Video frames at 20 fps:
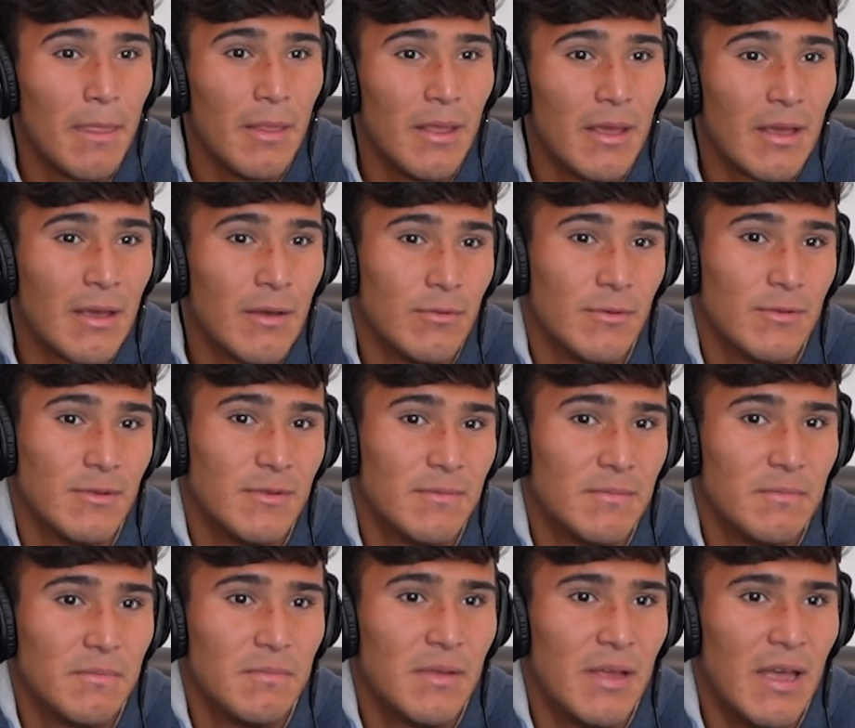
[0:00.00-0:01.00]
Like,
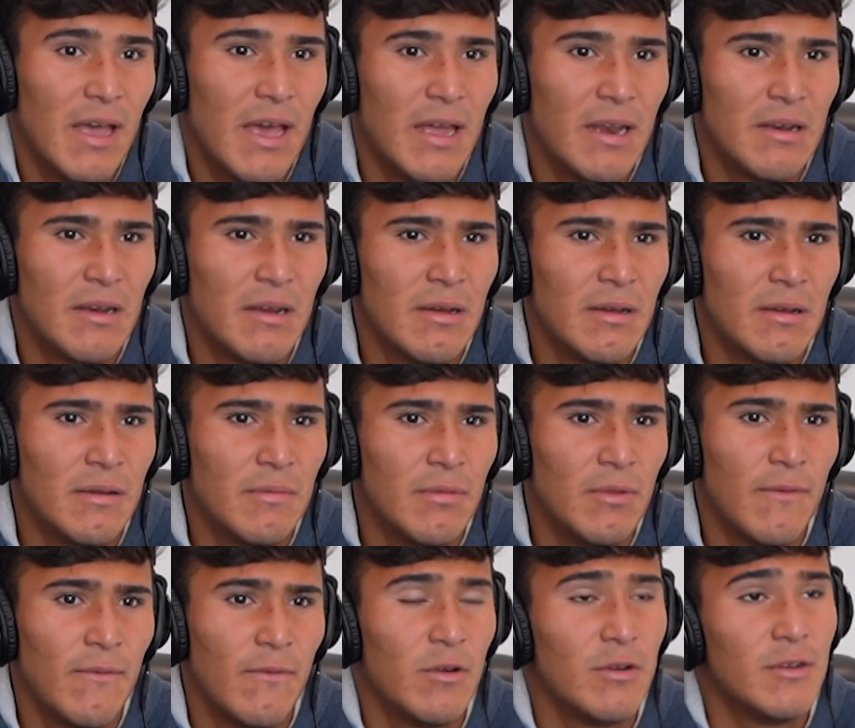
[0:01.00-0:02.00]
I had
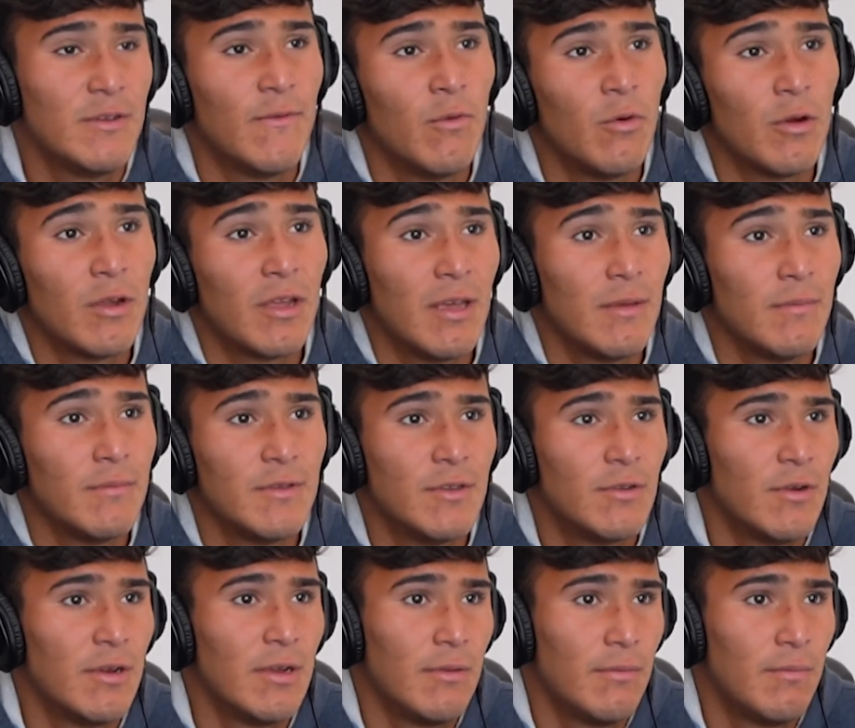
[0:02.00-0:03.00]
the first 4 games
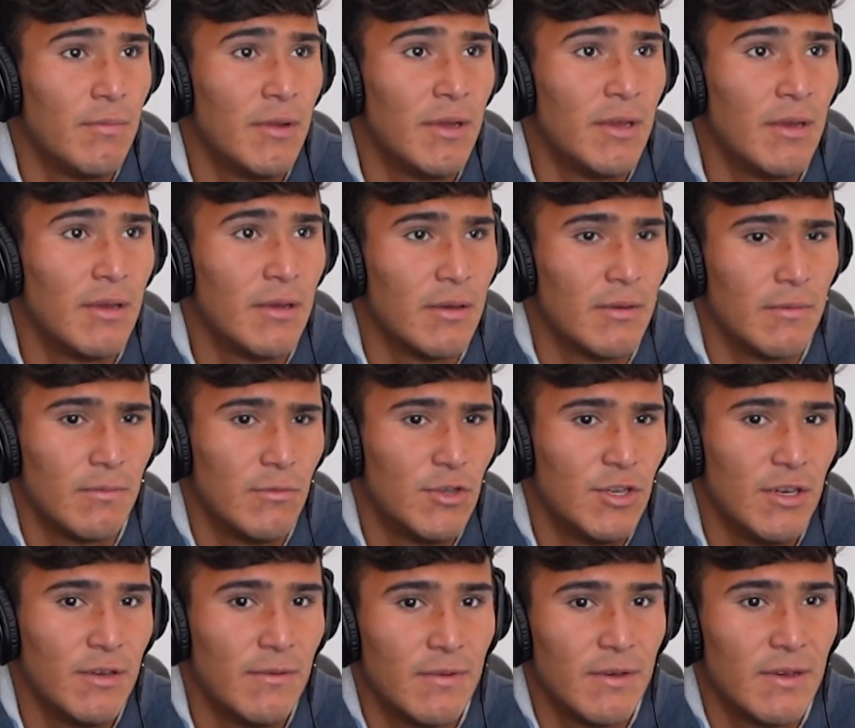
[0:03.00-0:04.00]
straight playing
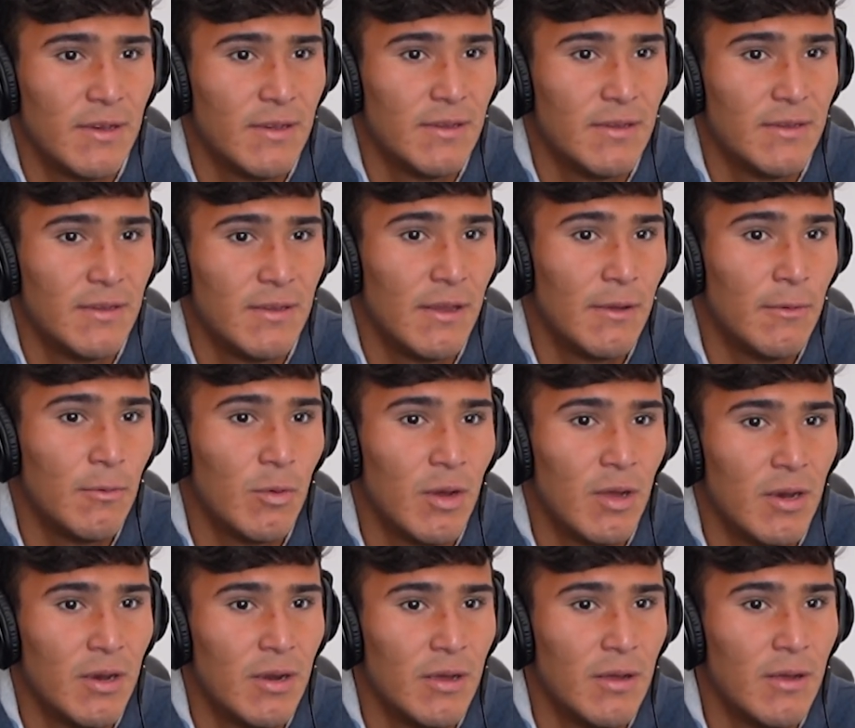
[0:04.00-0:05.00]
Chivas,
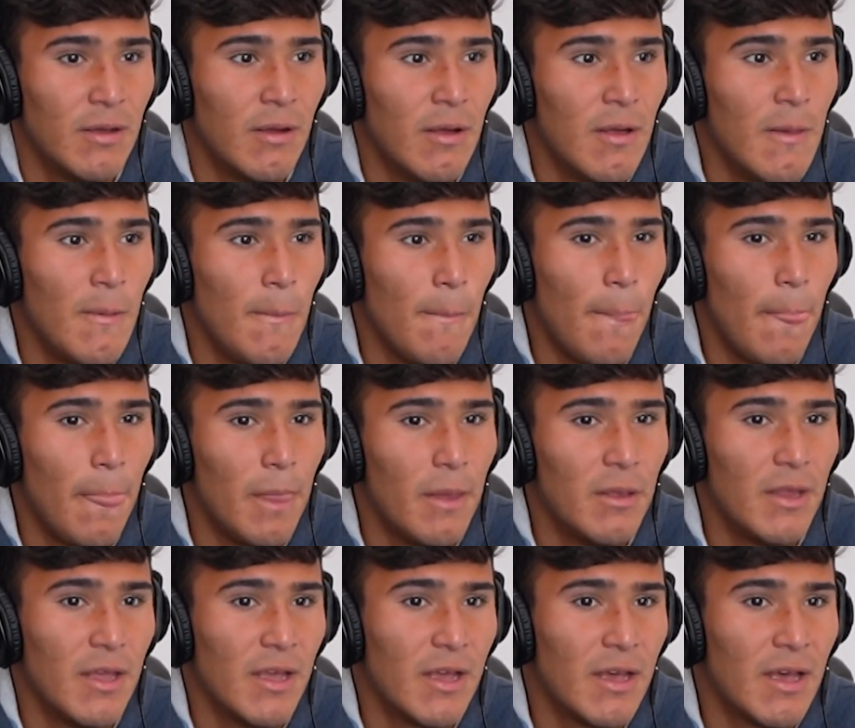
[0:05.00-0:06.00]
Tijuana,
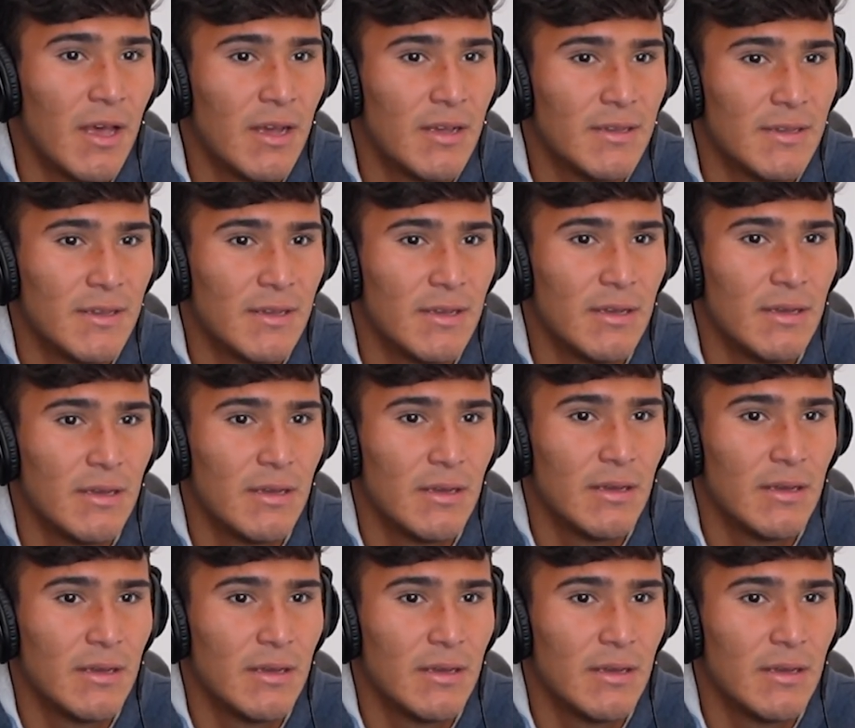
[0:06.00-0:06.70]
Necaxa,